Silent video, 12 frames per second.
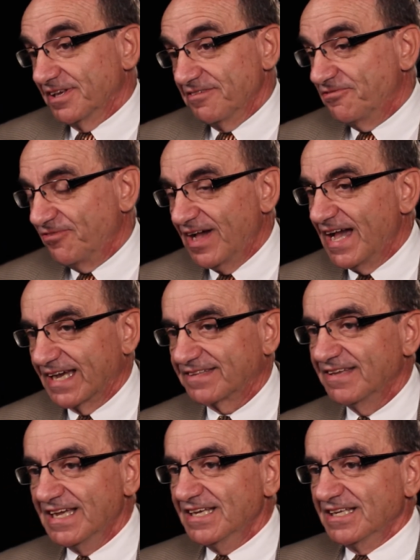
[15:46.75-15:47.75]
And in
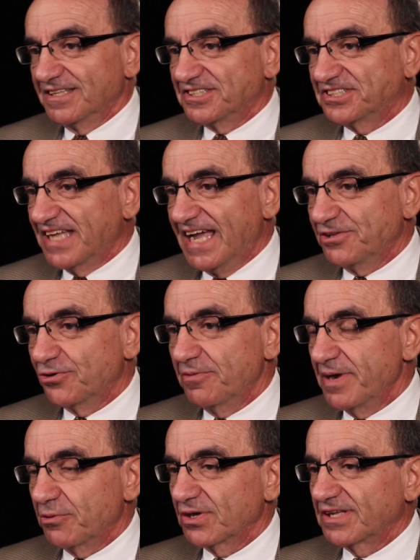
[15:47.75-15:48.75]
fact, the standard
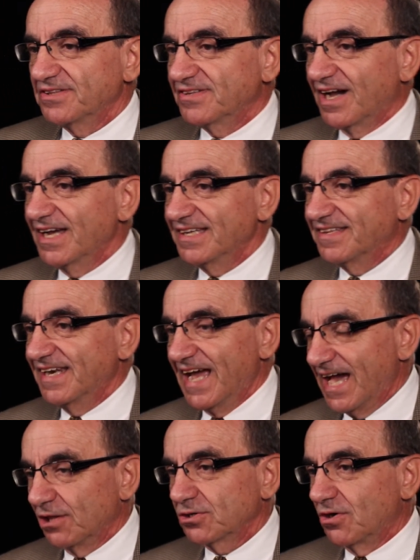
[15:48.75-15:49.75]
American diet and
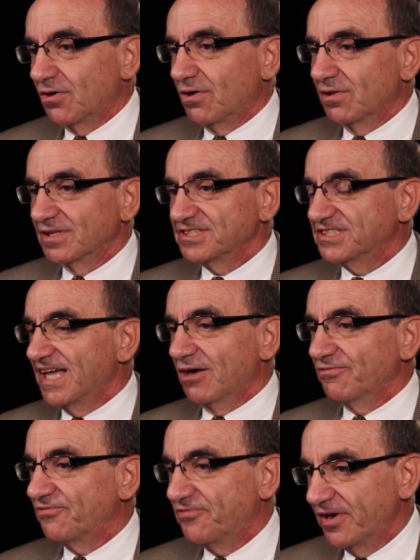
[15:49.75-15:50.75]
alcohol is
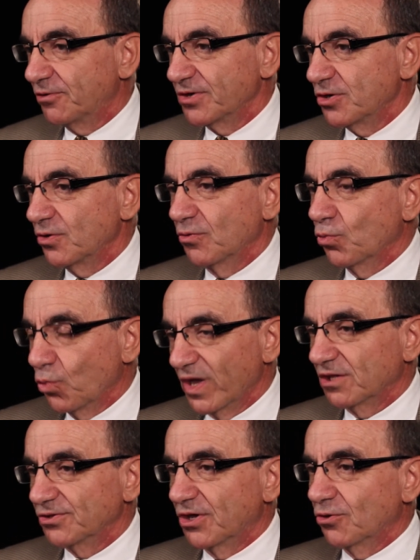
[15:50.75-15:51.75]
now very
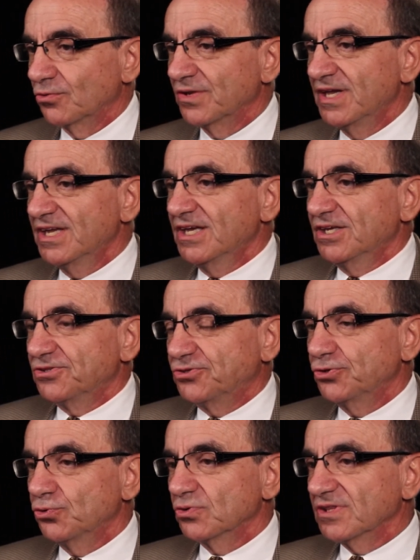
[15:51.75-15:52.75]
well known
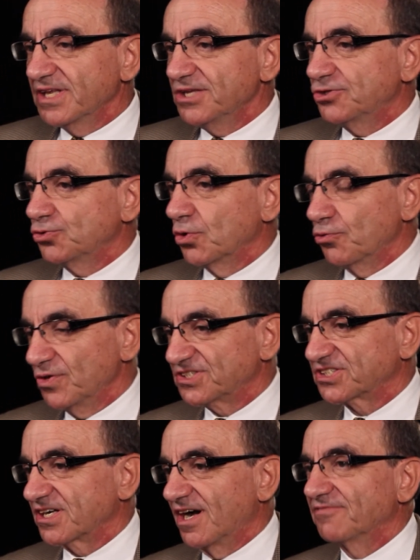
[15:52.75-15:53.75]
to lead to a
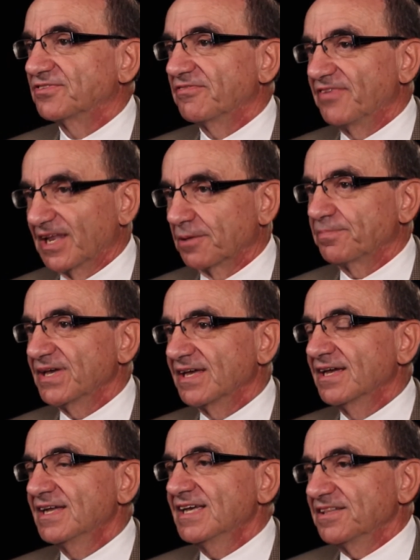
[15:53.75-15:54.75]
risk of
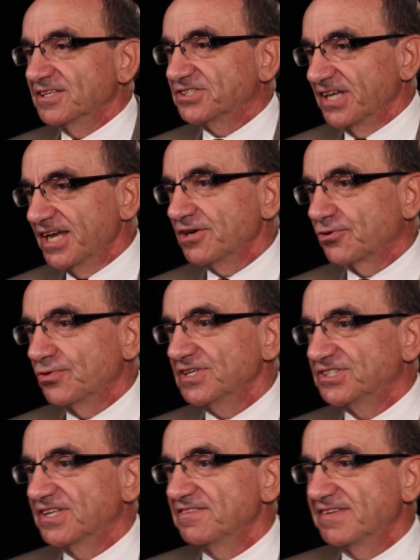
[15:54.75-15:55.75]
developing this
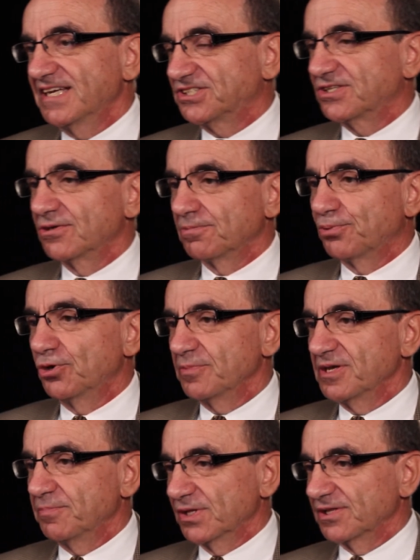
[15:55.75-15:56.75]
increased intestinal
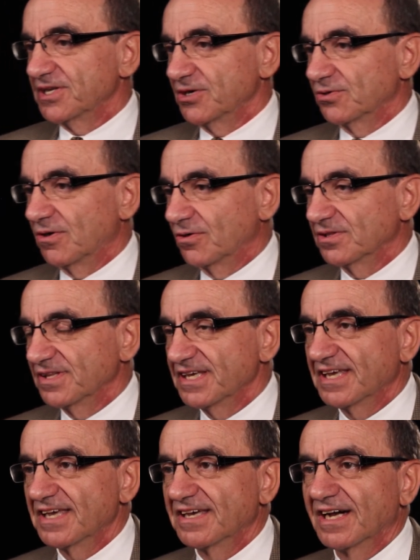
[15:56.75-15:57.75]
permeability or
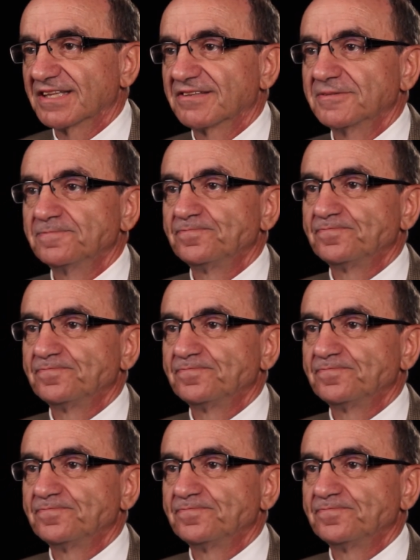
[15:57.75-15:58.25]
leaky gut.